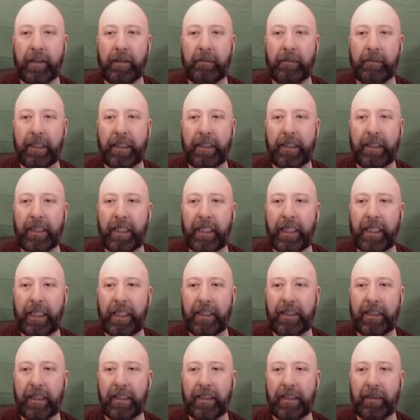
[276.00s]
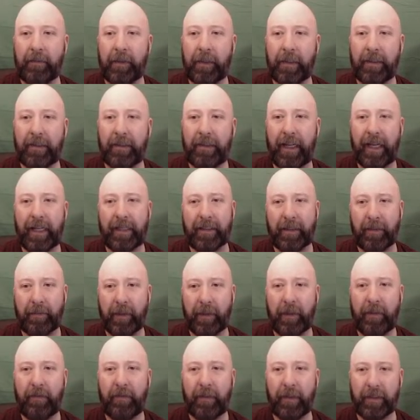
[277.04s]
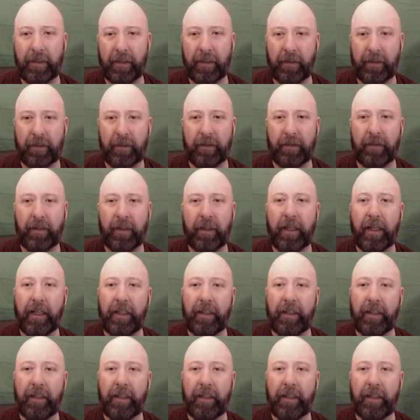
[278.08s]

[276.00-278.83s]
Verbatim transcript: Let's see, he's got some good stats, some good physicals.